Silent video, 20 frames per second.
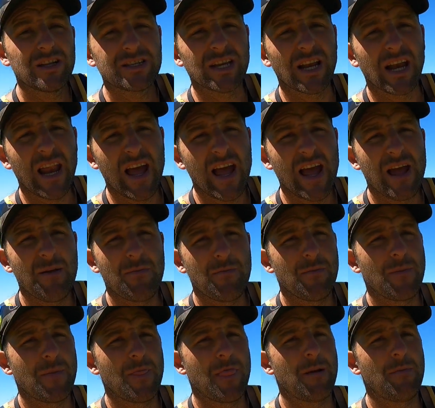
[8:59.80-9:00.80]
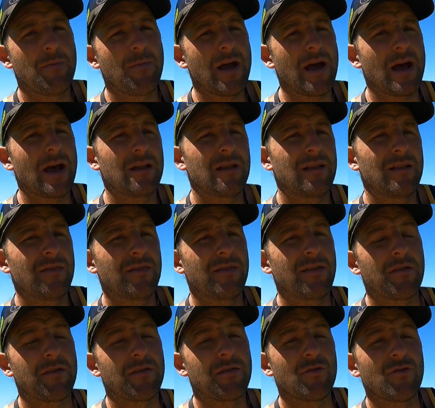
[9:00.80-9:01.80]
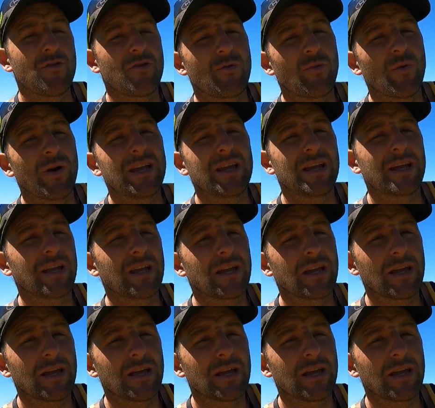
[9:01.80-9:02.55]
to lamb about the 3rd week